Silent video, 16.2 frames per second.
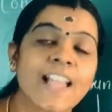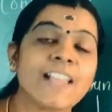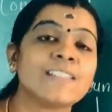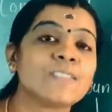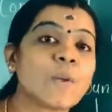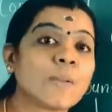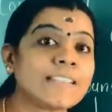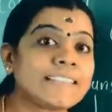
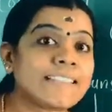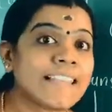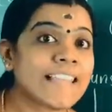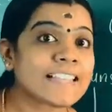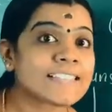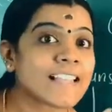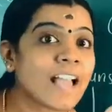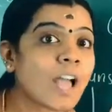So
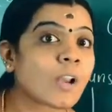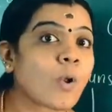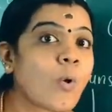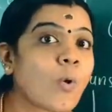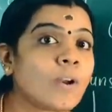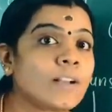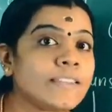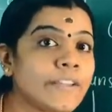these are
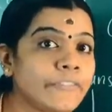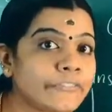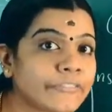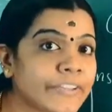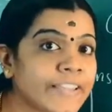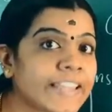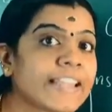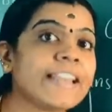all the
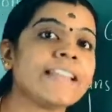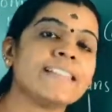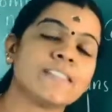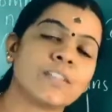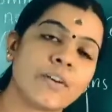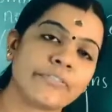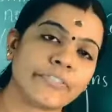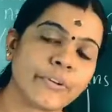
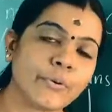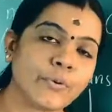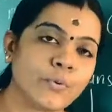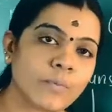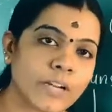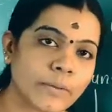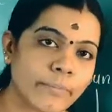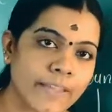feelings of
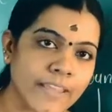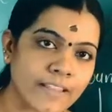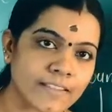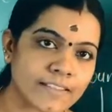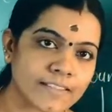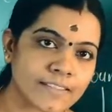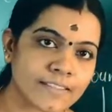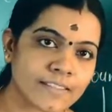human
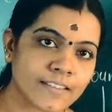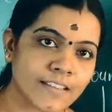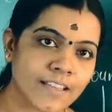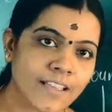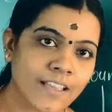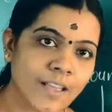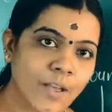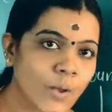beings.
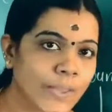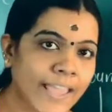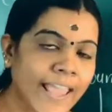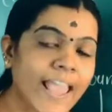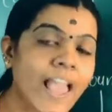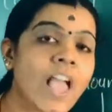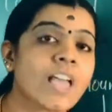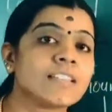
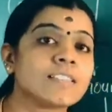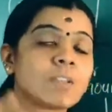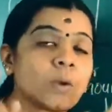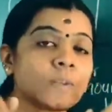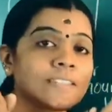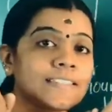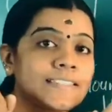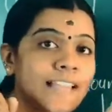Okay. So
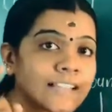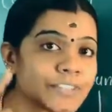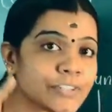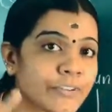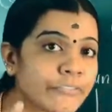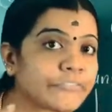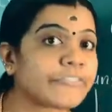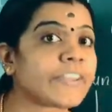
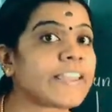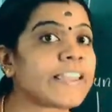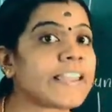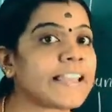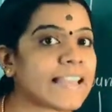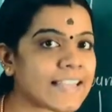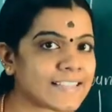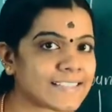such
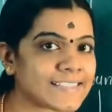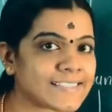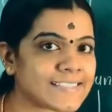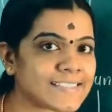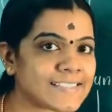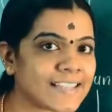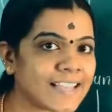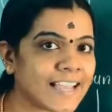feelings
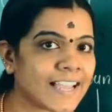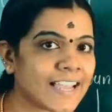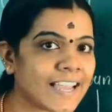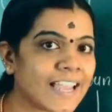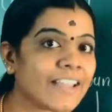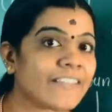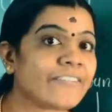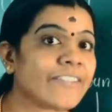
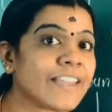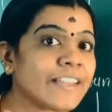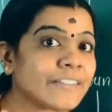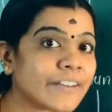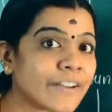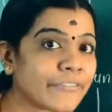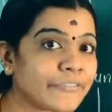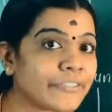we
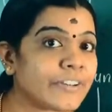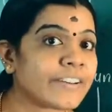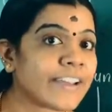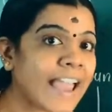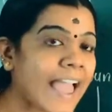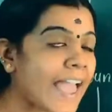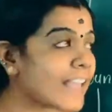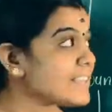refer
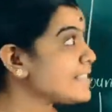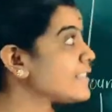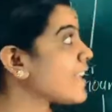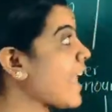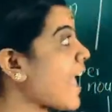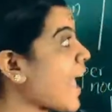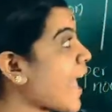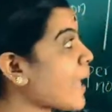as
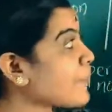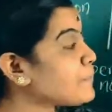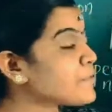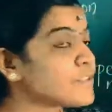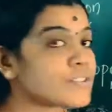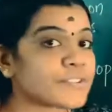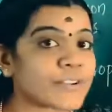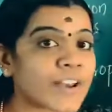
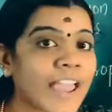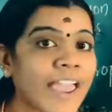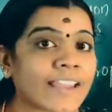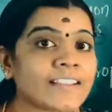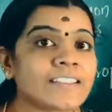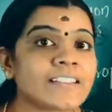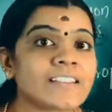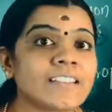
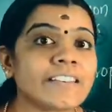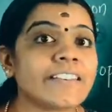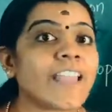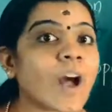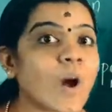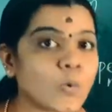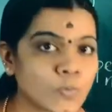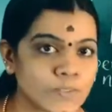abstract
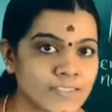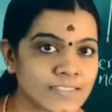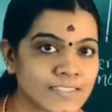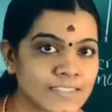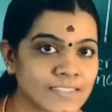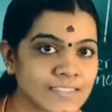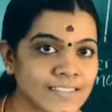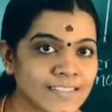
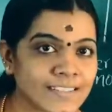nouns.